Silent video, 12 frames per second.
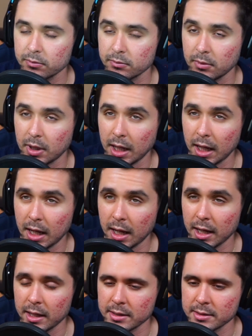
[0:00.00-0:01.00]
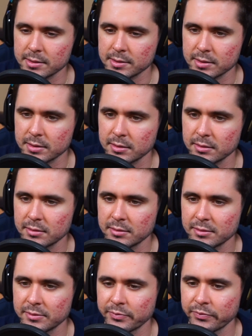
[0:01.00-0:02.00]
My eyes.
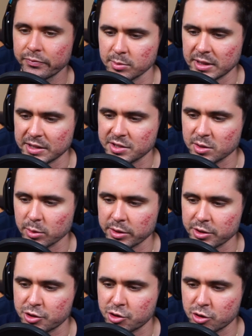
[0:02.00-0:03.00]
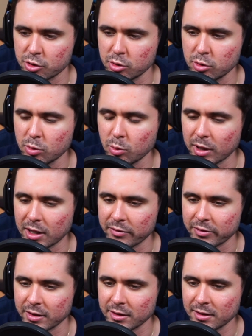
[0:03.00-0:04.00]
I think that story is true. What of
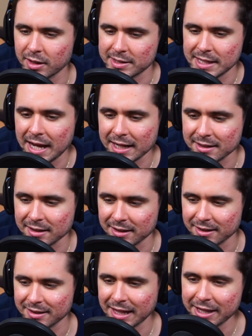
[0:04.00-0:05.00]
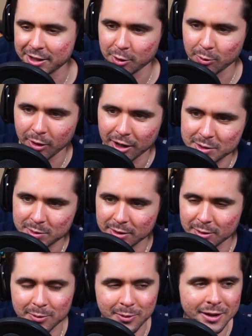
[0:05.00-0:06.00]
it? Exactly. Thank you,
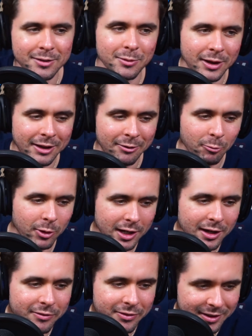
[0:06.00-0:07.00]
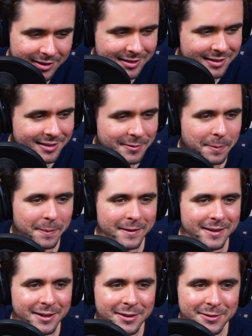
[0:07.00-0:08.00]
Roswell. What of it? You
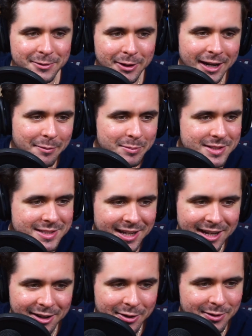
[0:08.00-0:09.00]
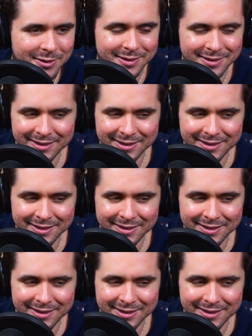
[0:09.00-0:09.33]
know? What happens now?